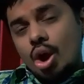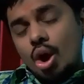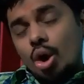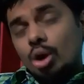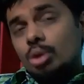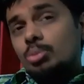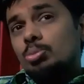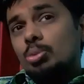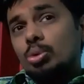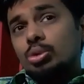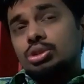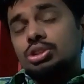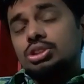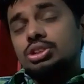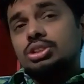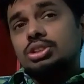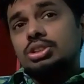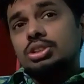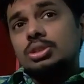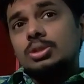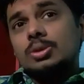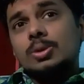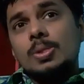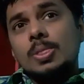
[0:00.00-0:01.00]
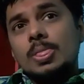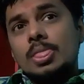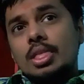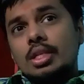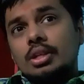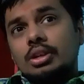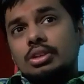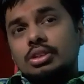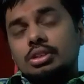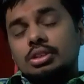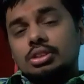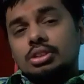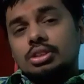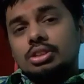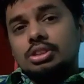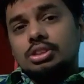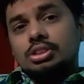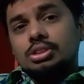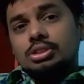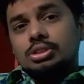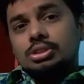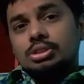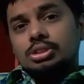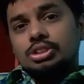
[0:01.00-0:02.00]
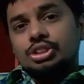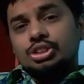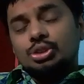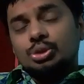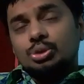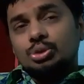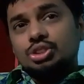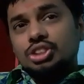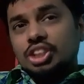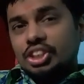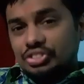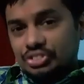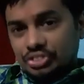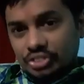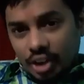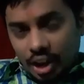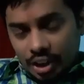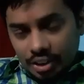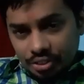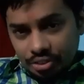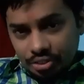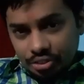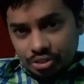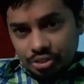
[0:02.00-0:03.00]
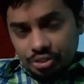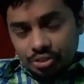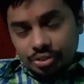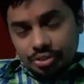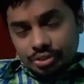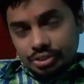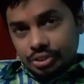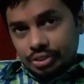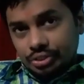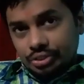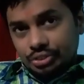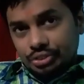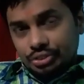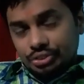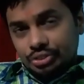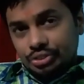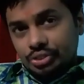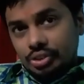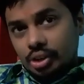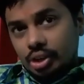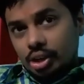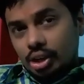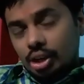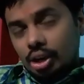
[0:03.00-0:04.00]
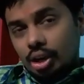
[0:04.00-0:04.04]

almost 6 signs, which is